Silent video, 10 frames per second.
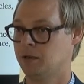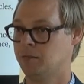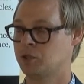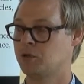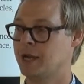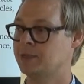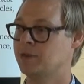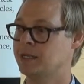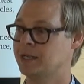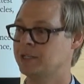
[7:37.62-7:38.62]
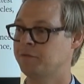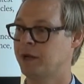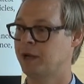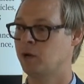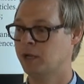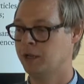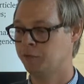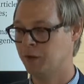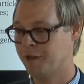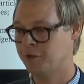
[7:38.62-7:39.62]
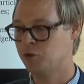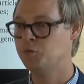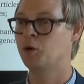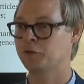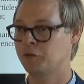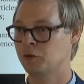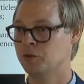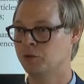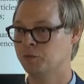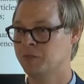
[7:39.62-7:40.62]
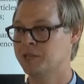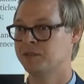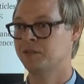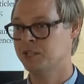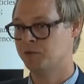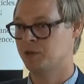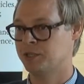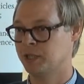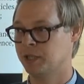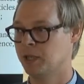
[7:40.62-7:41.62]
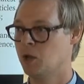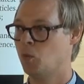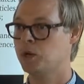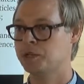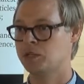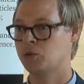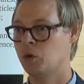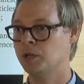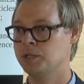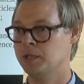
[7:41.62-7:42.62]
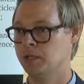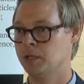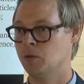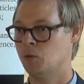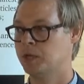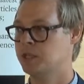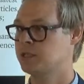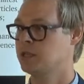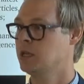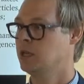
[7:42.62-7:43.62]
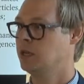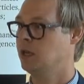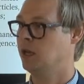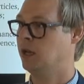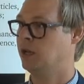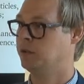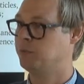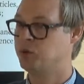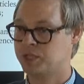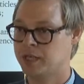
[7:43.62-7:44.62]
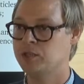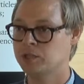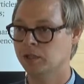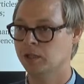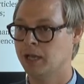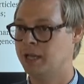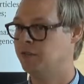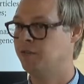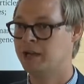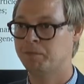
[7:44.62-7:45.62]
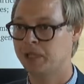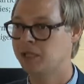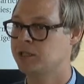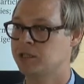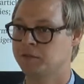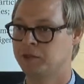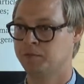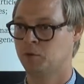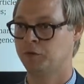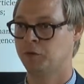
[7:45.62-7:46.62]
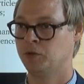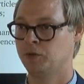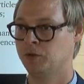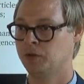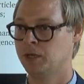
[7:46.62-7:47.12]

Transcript: but trying to identify, okay, if we have a new portfolio based on this project, what is the quality? What is the potential and the viability of this portfolio?